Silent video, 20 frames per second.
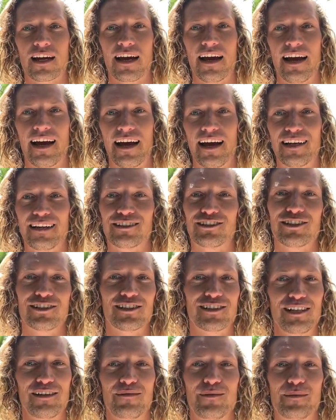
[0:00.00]
and
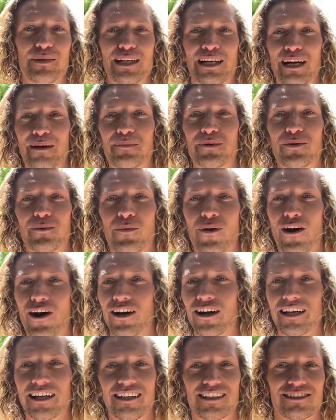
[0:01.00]
just even being able to
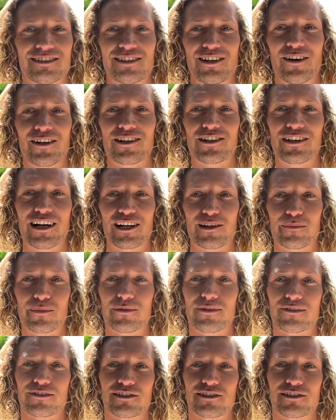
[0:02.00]
walk is so incredible.